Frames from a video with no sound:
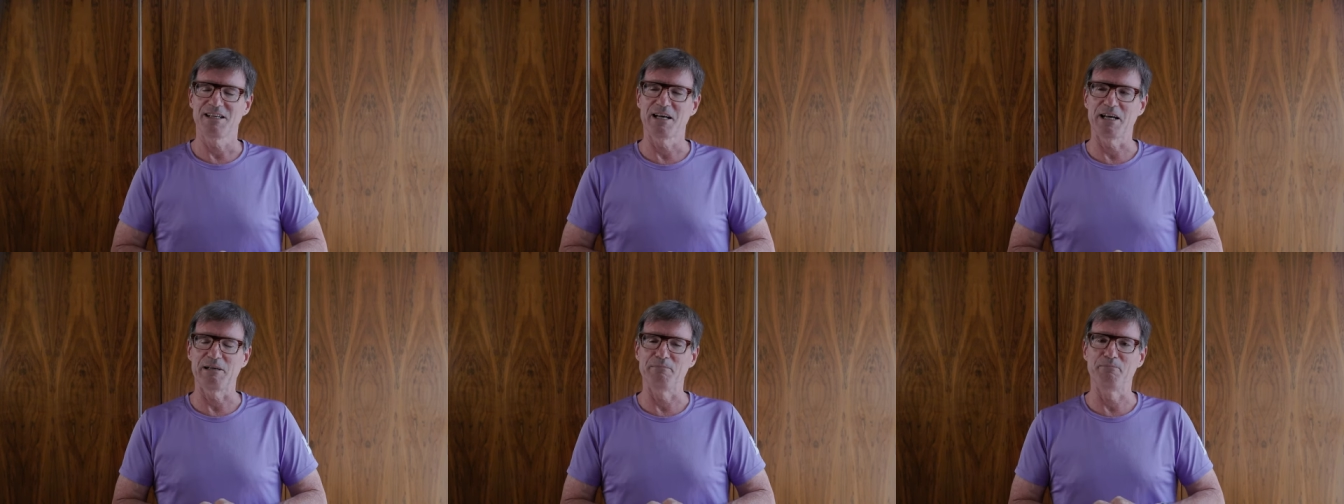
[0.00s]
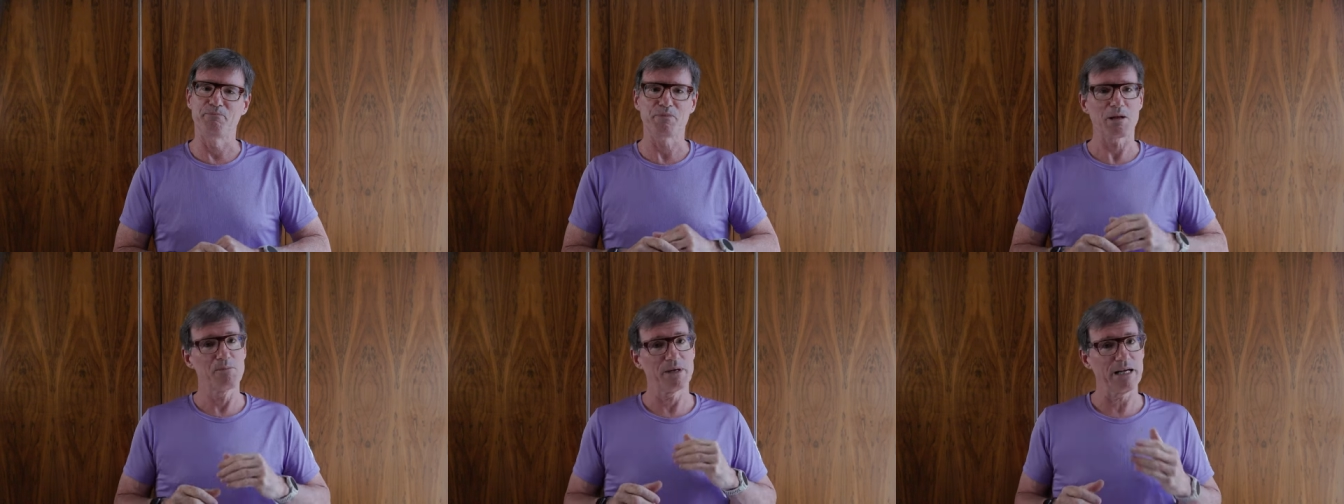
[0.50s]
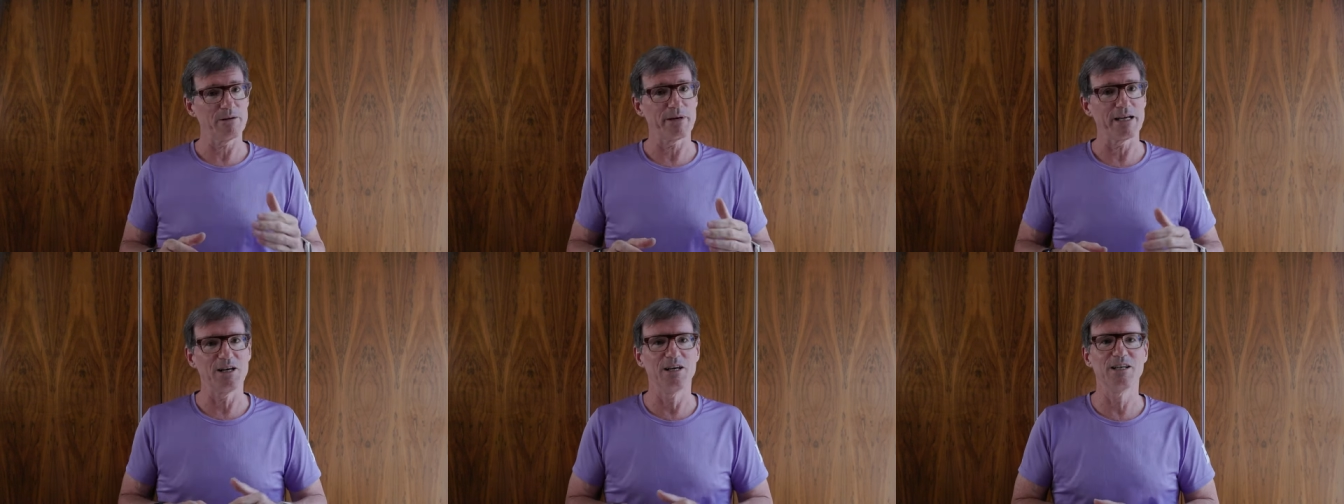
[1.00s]
But
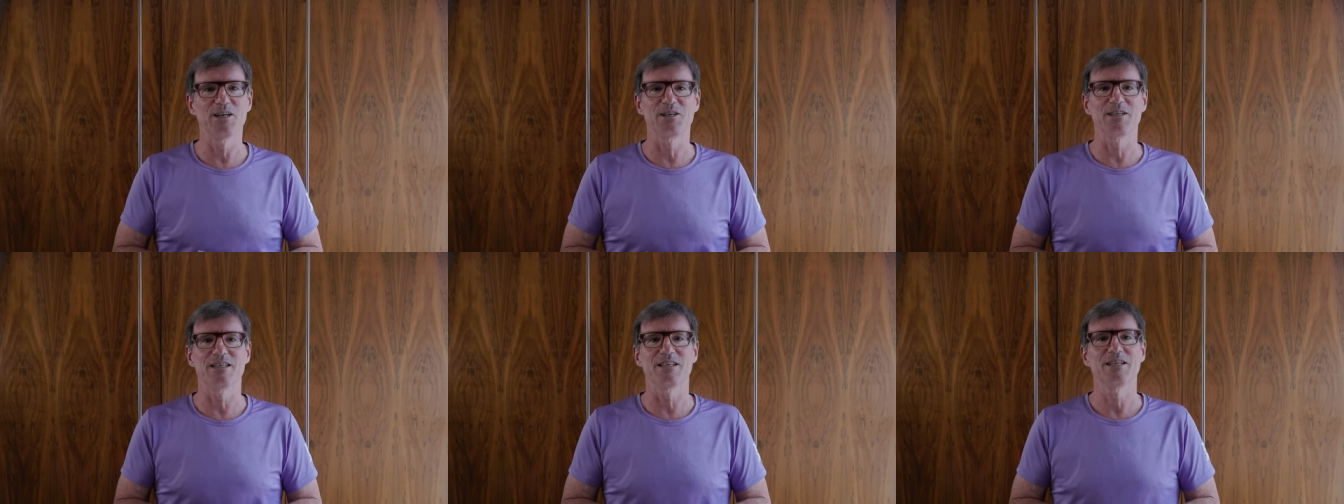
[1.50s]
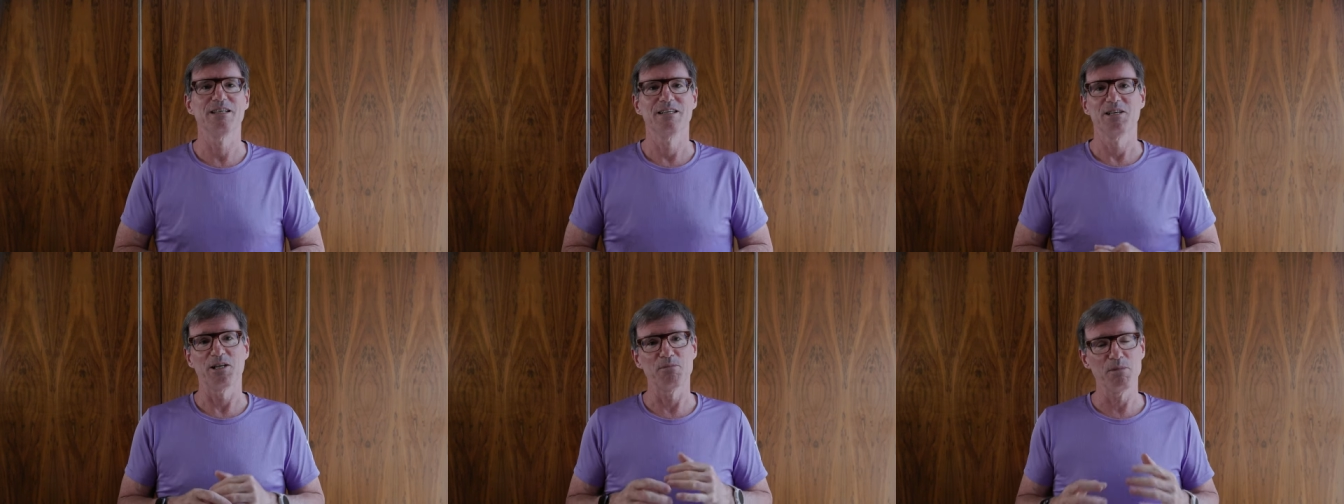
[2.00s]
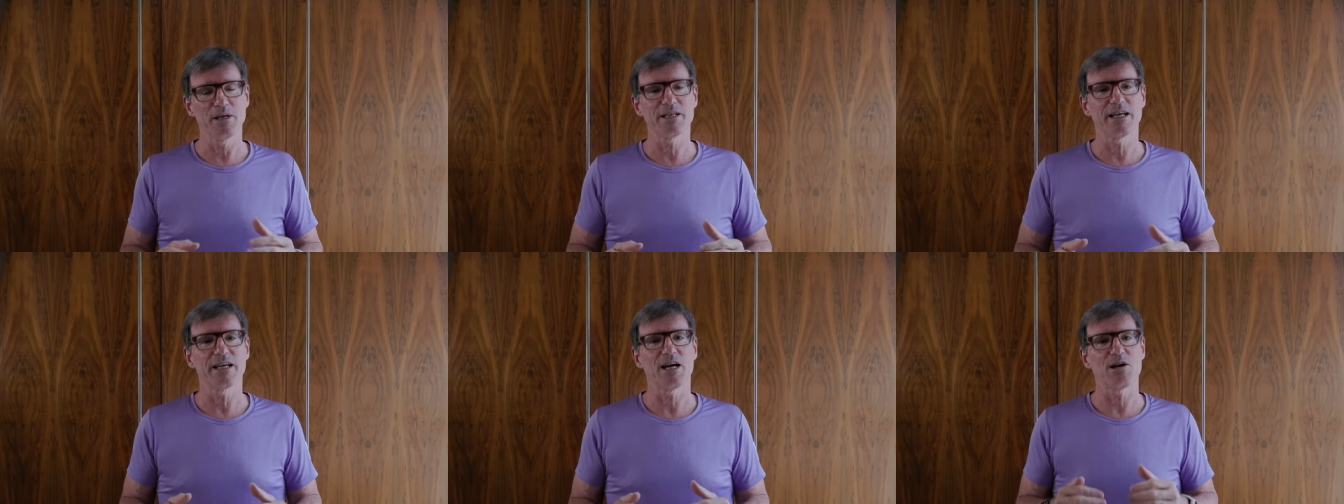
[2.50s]
anyway, on the
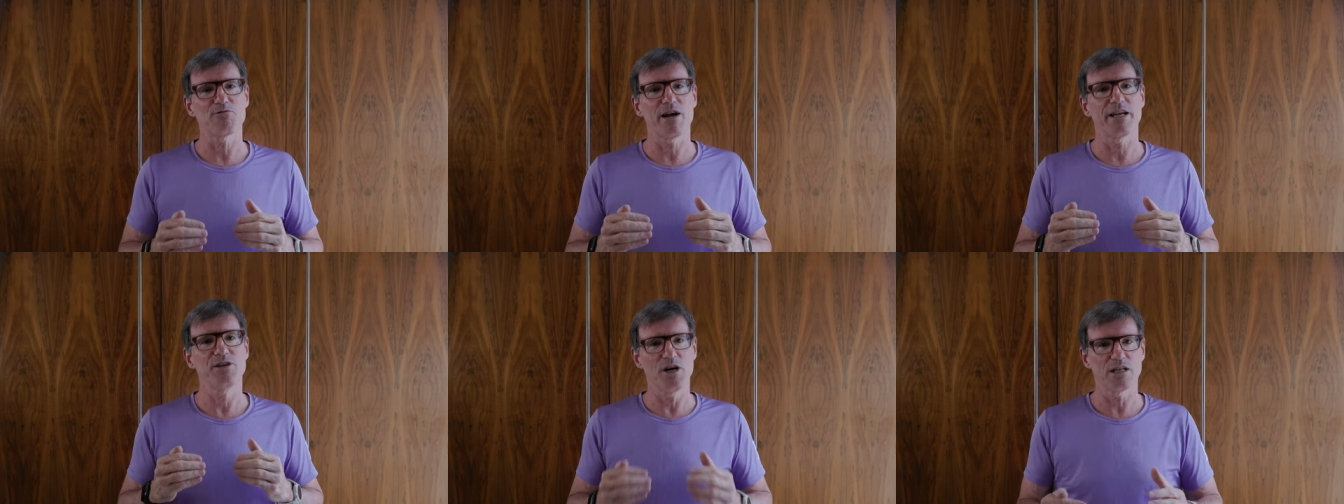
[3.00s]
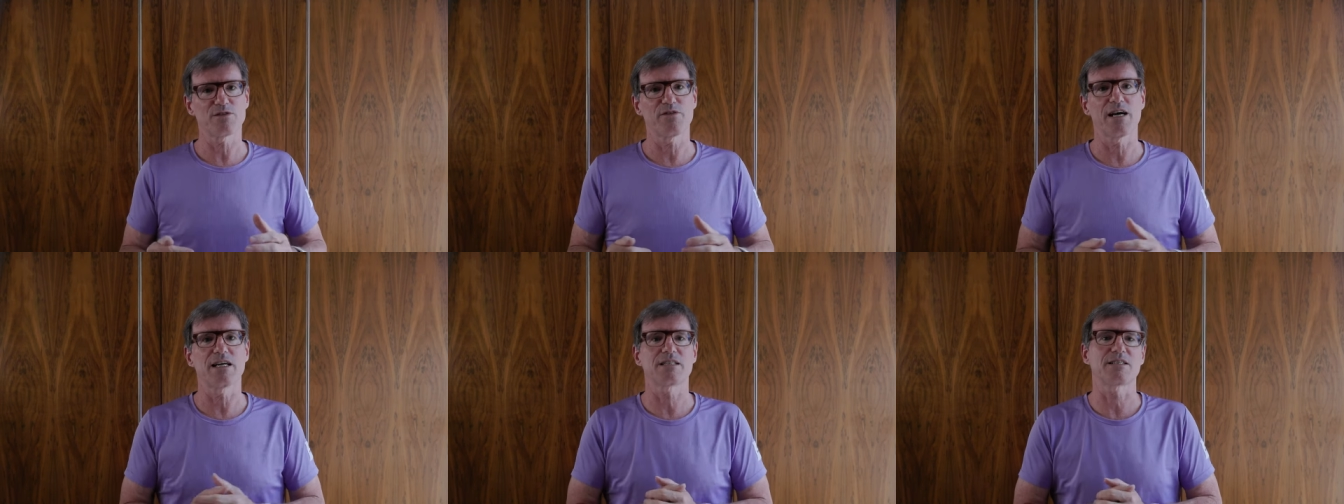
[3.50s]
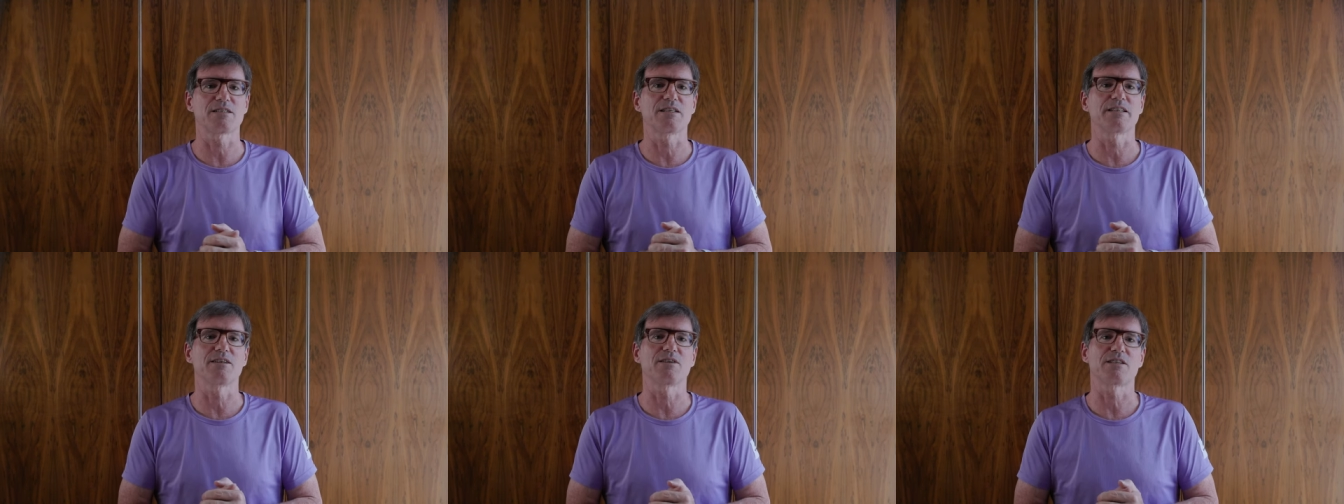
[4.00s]
Monday, I ran not as fast as I
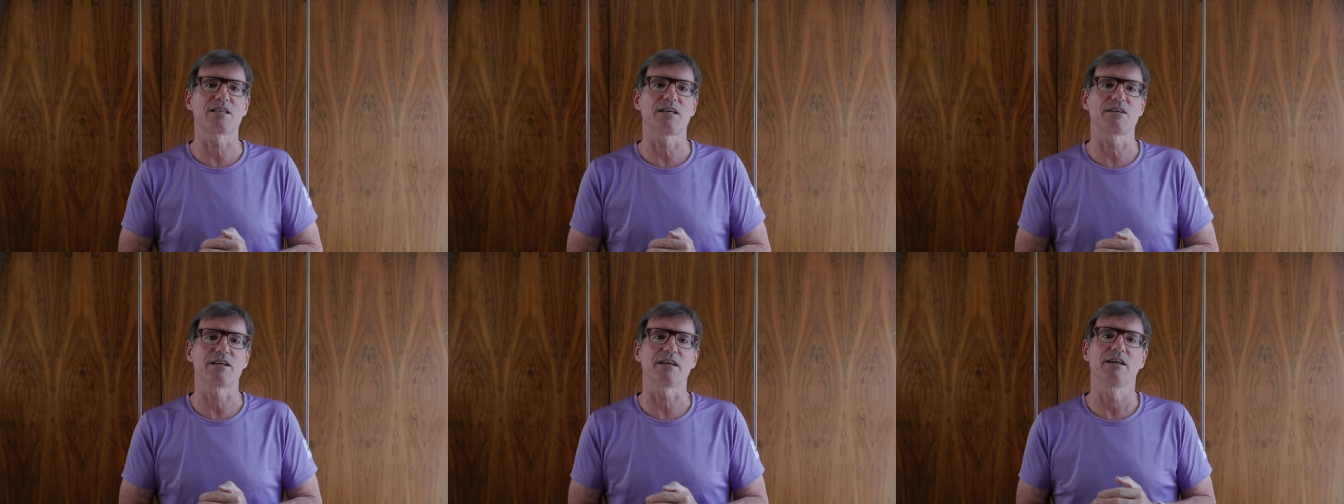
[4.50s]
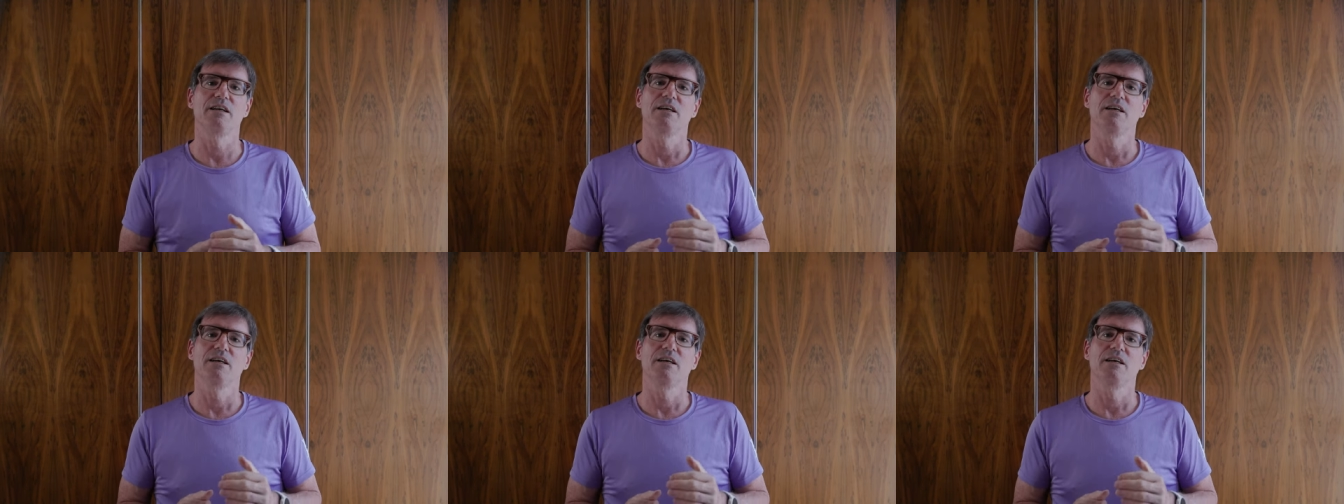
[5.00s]
did on the Saturday.